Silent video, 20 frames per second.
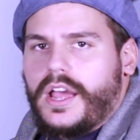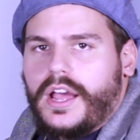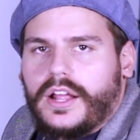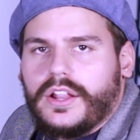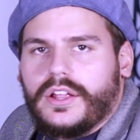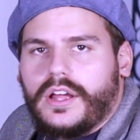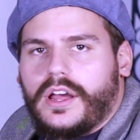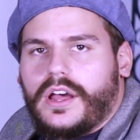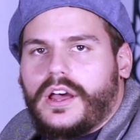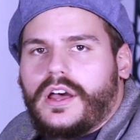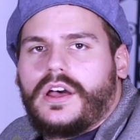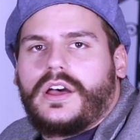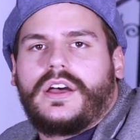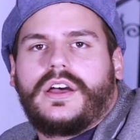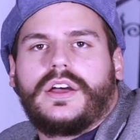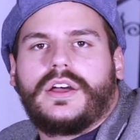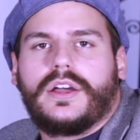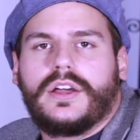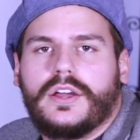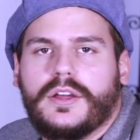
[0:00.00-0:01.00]
Well, uh,
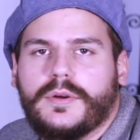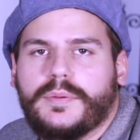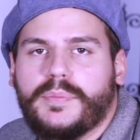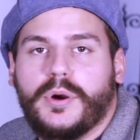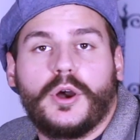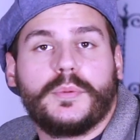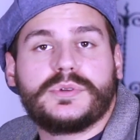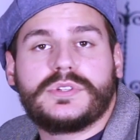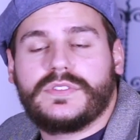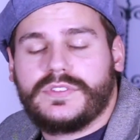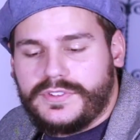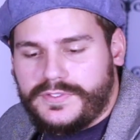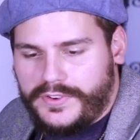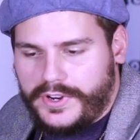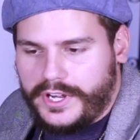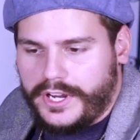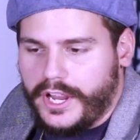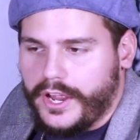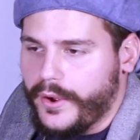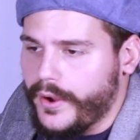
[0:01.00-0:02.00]
purpose of this
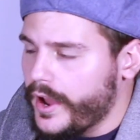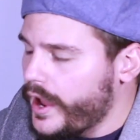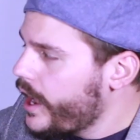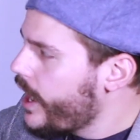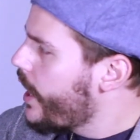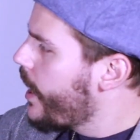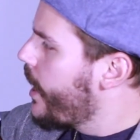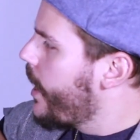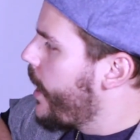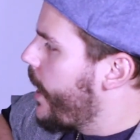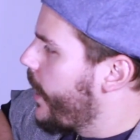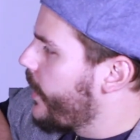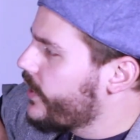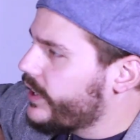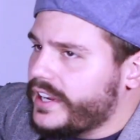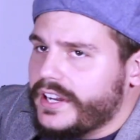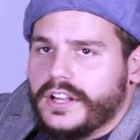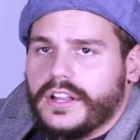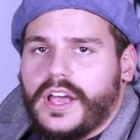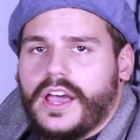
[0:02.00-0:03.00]
video. I
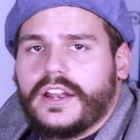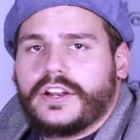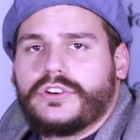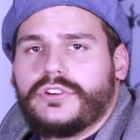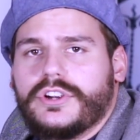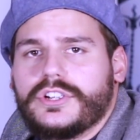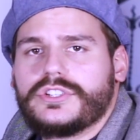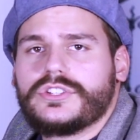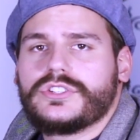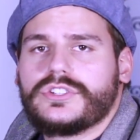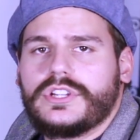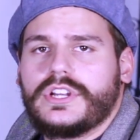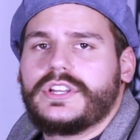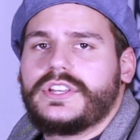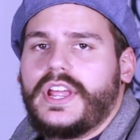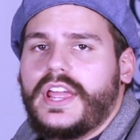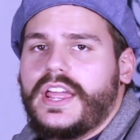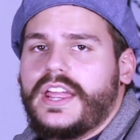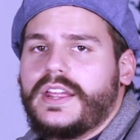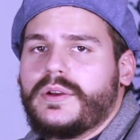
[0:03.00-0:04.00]
look at a lot of crystals in a
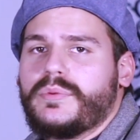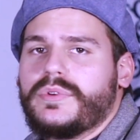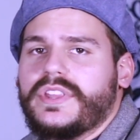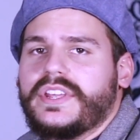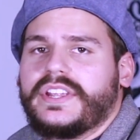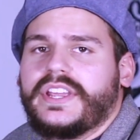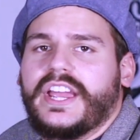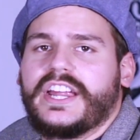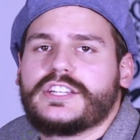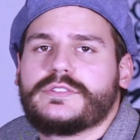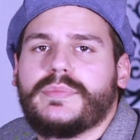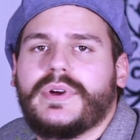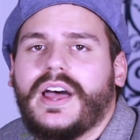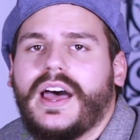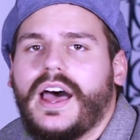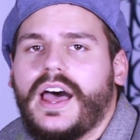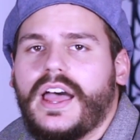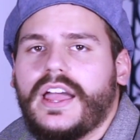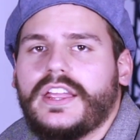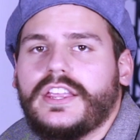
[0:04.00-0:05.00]
day and when they catch my
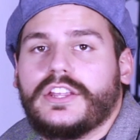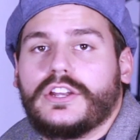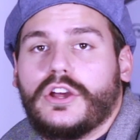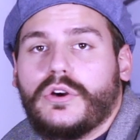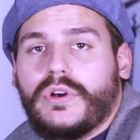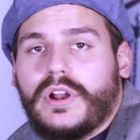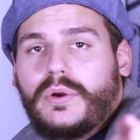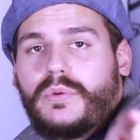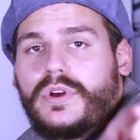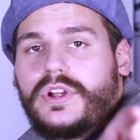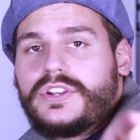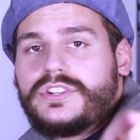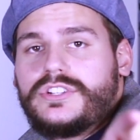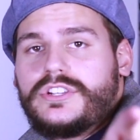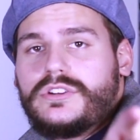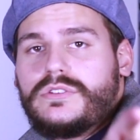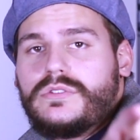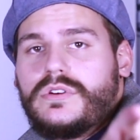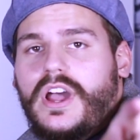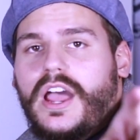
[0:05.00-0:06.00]
eye, you know what I want
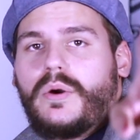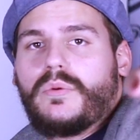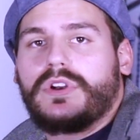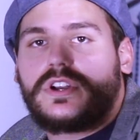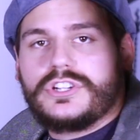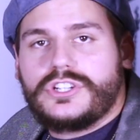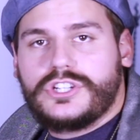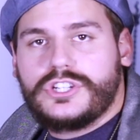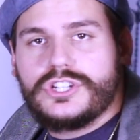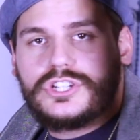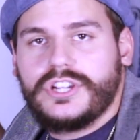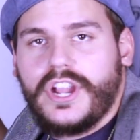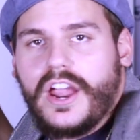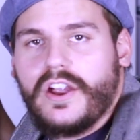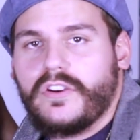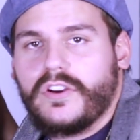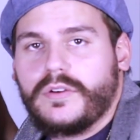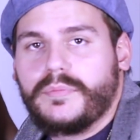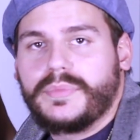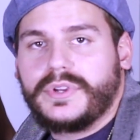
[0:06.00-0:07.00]
to do? I want to
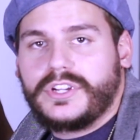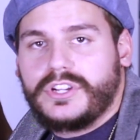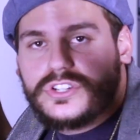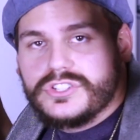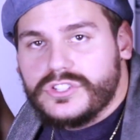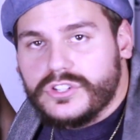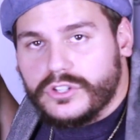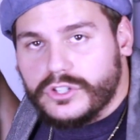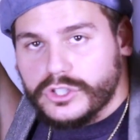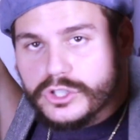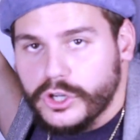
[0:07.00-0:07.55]
share them because they're